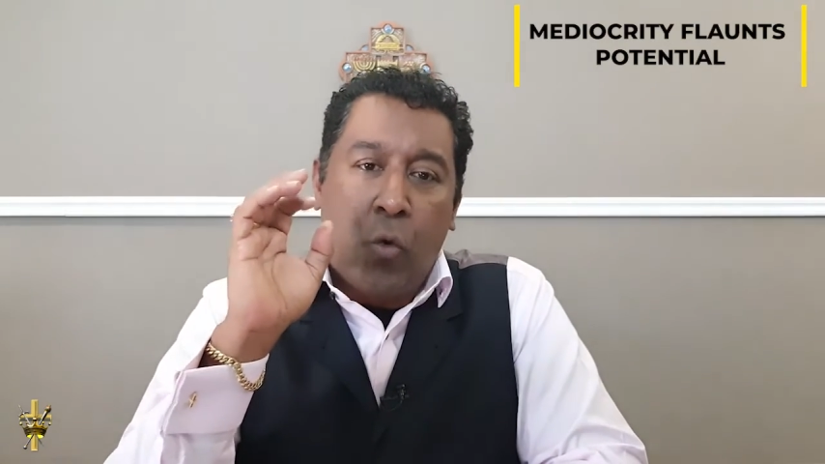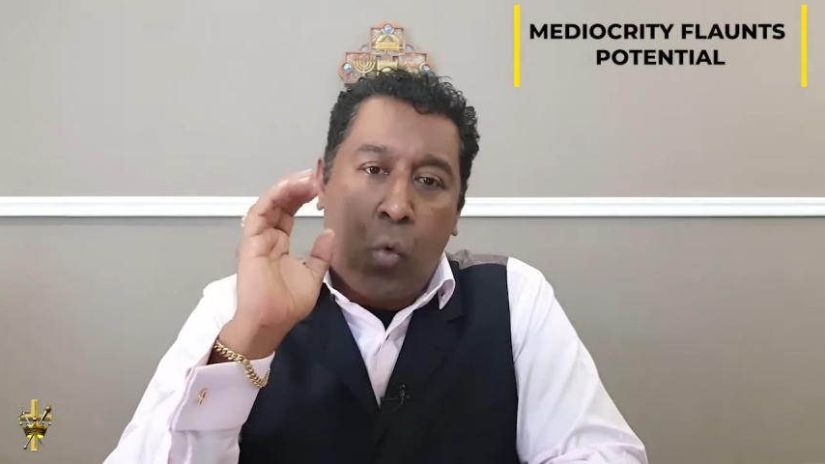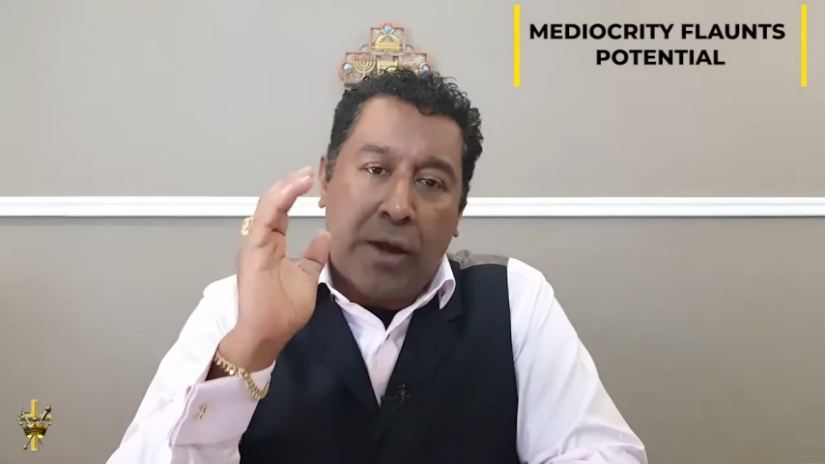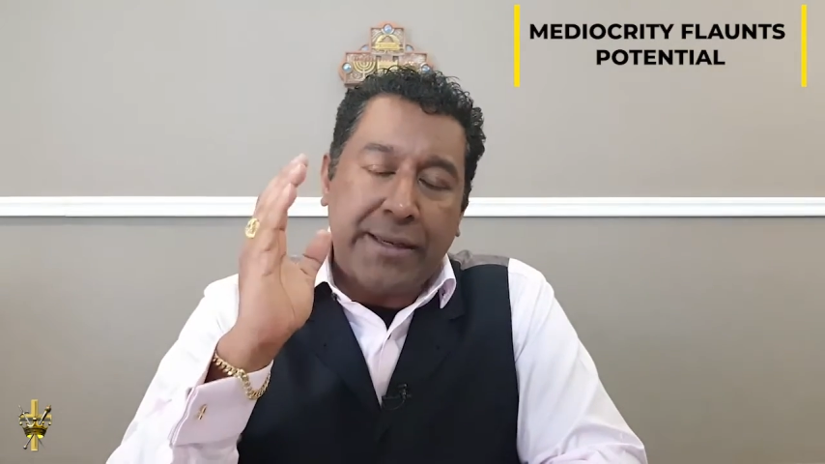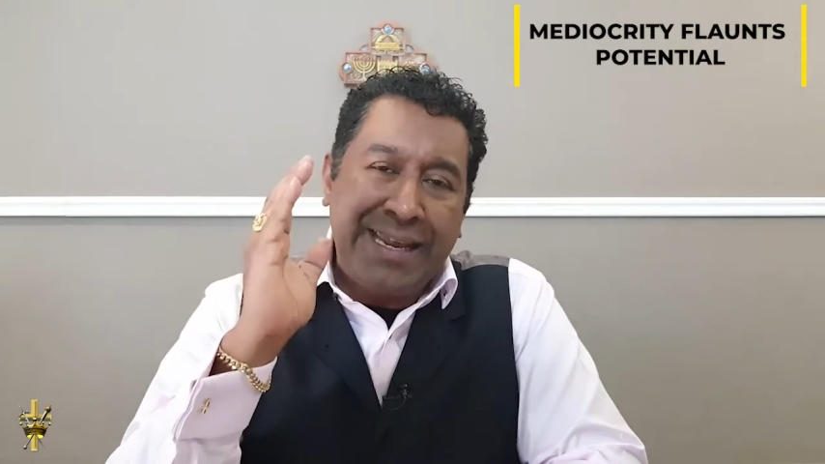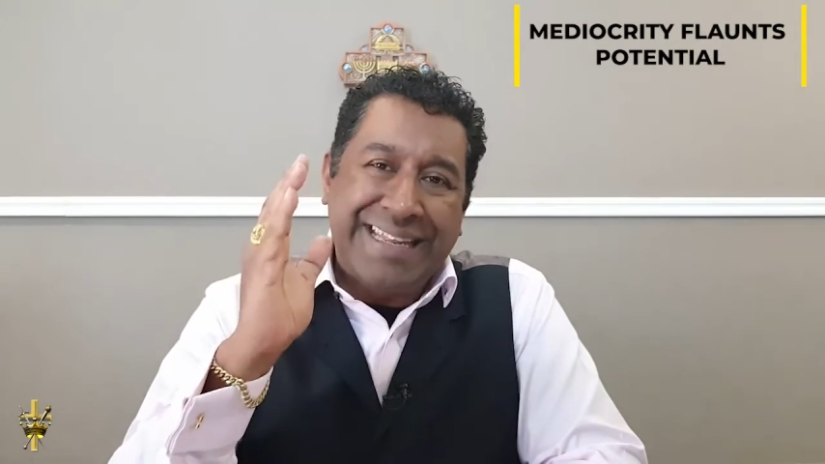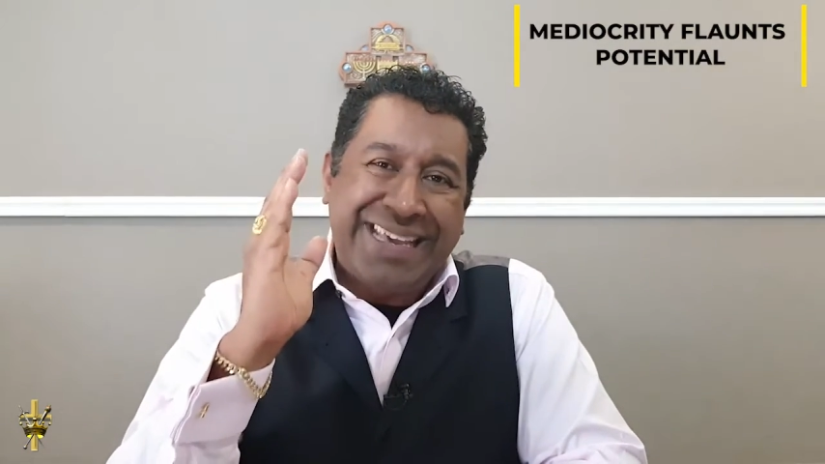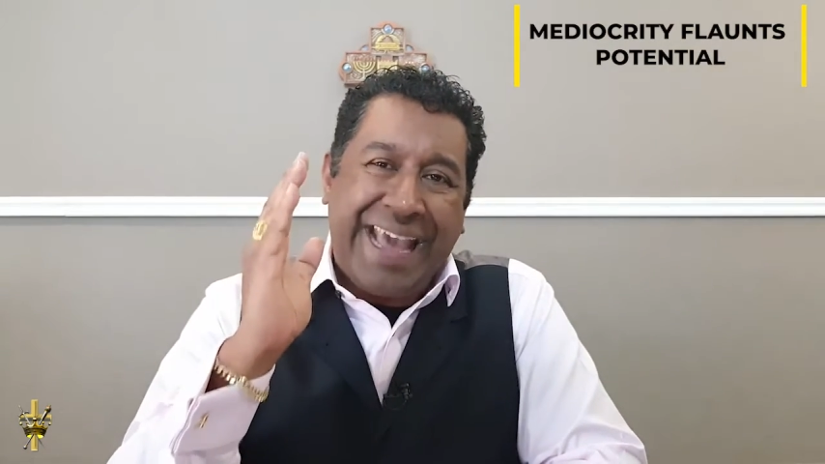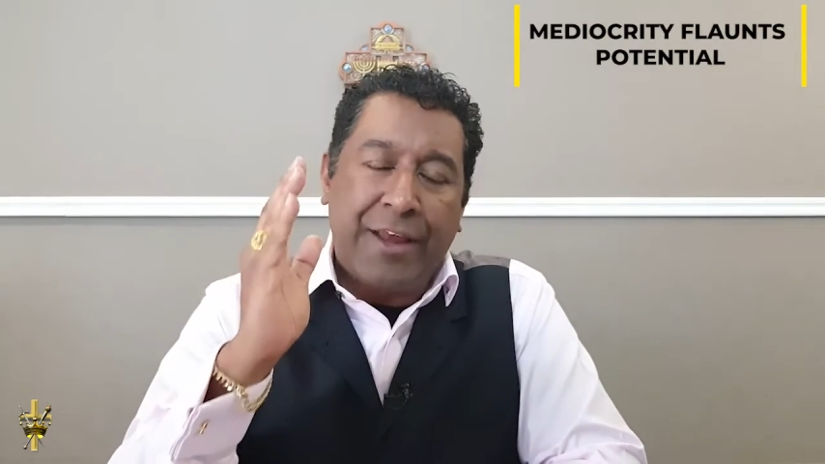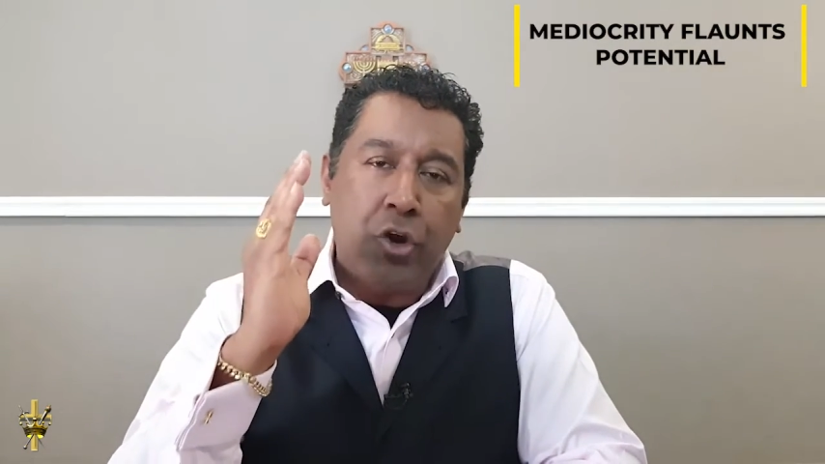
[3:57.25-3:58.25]
what it
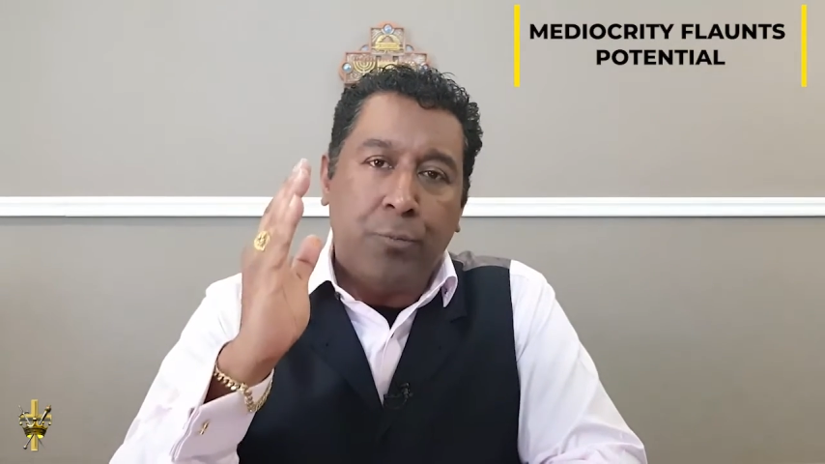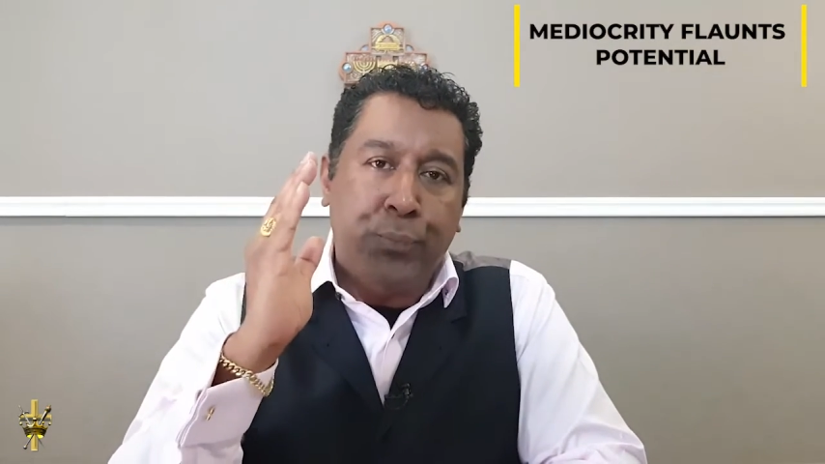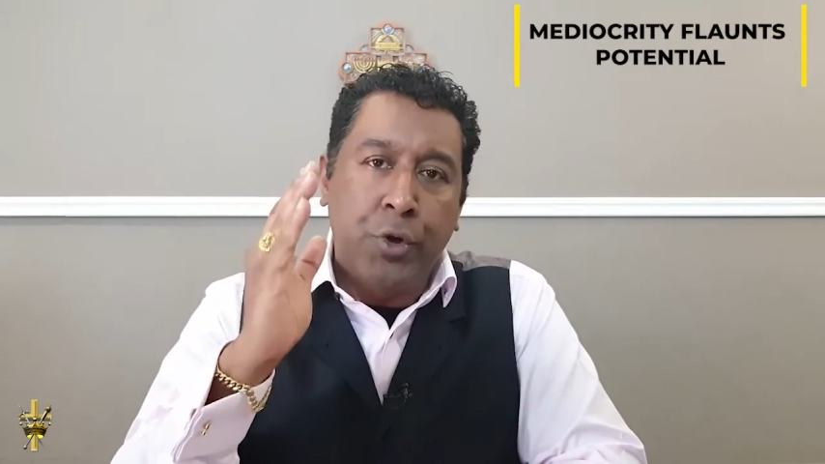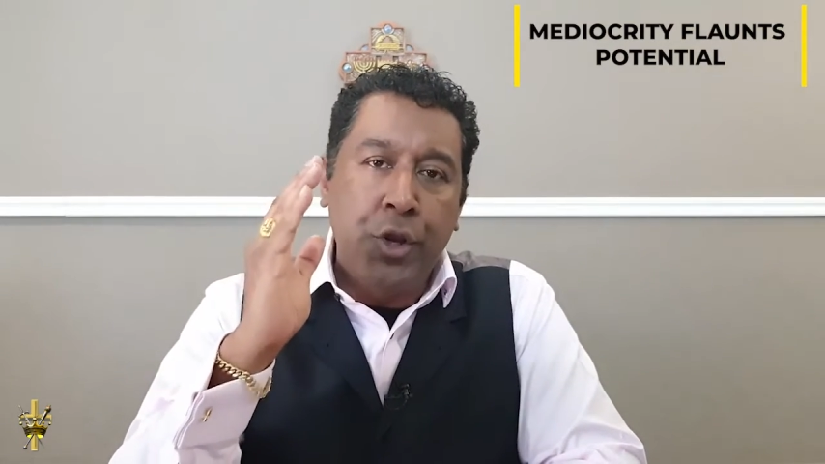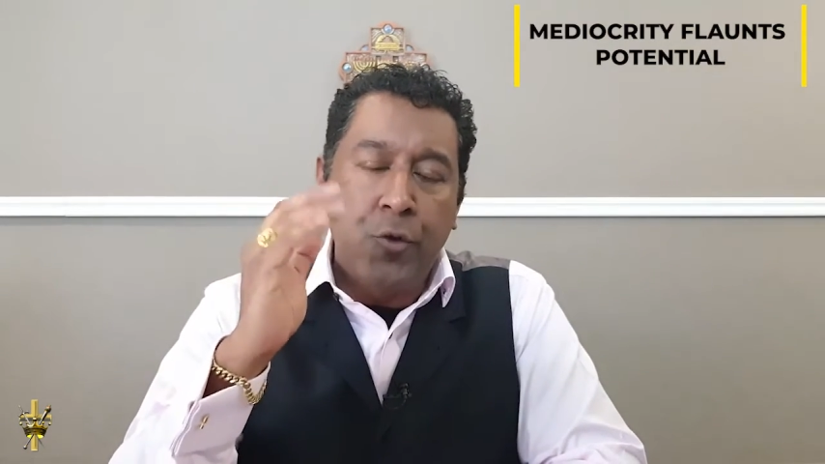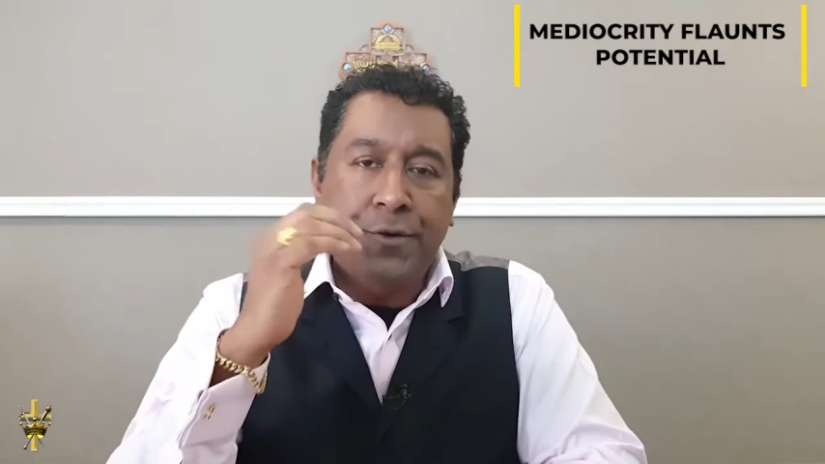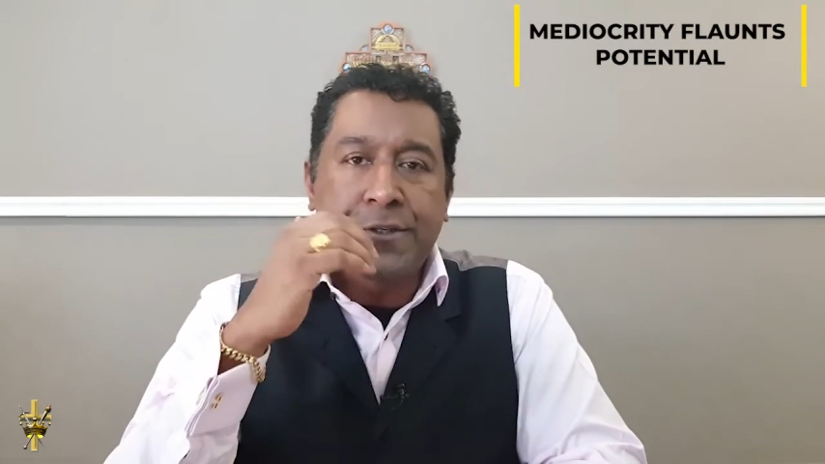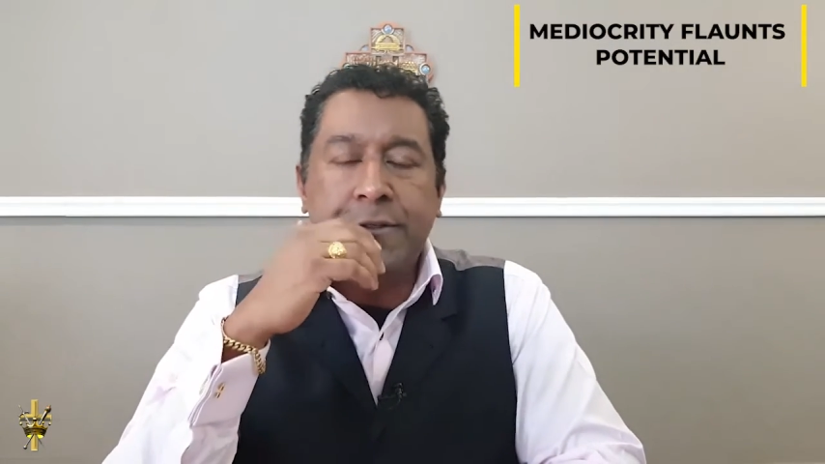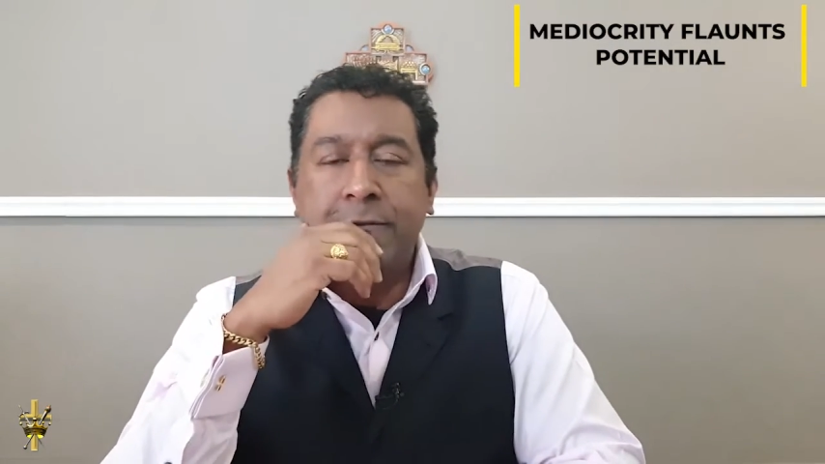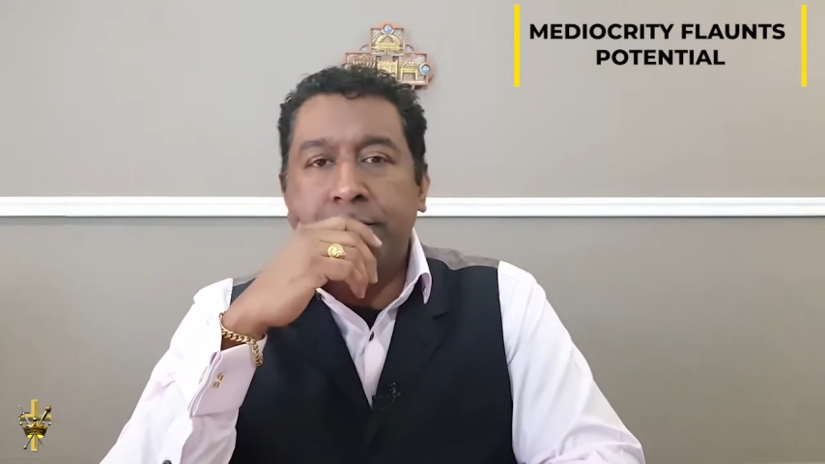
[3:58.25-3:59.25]
cannot
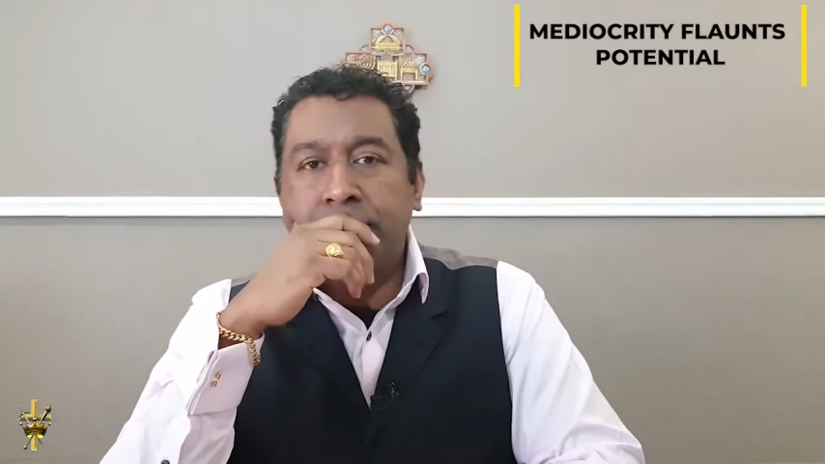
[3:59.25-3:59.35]
produce.